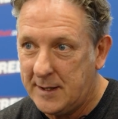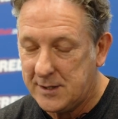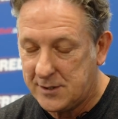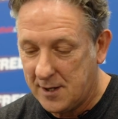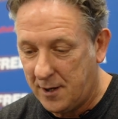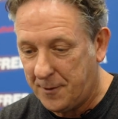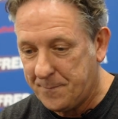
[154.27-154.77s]

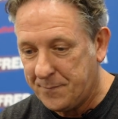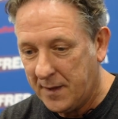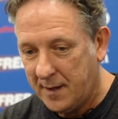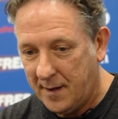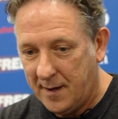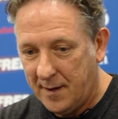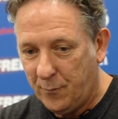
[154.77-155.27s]
So
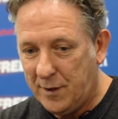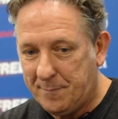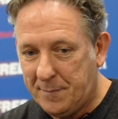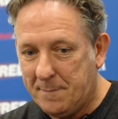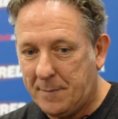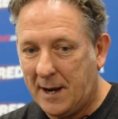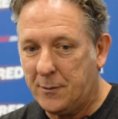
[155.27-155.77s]
we've
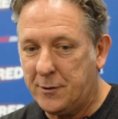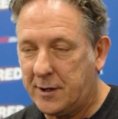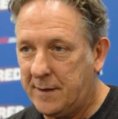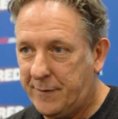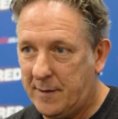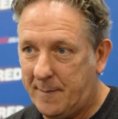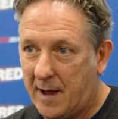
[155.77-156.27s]
been back
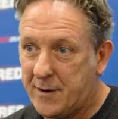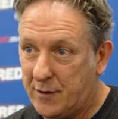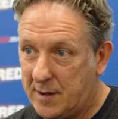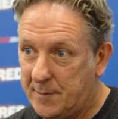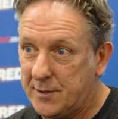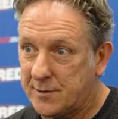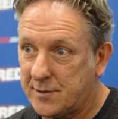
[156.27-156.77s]
working for about
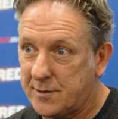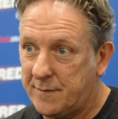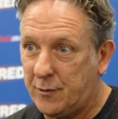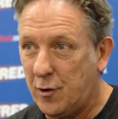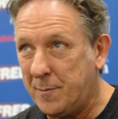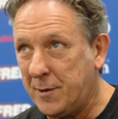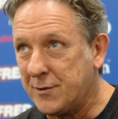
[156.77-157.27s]
three months,
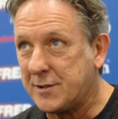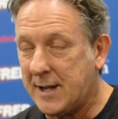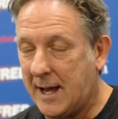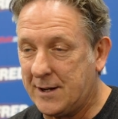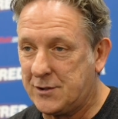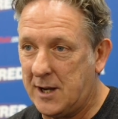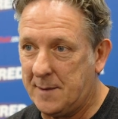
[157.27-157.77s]
four months
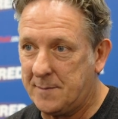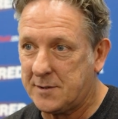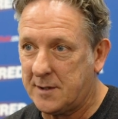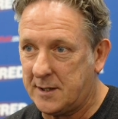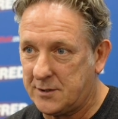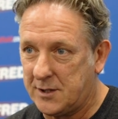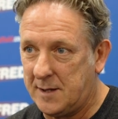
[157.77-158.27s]
now, James
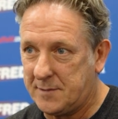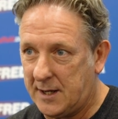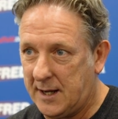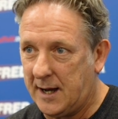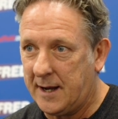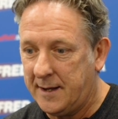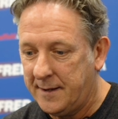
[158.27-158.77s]
and, James and
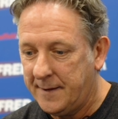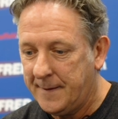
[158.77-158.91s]
I.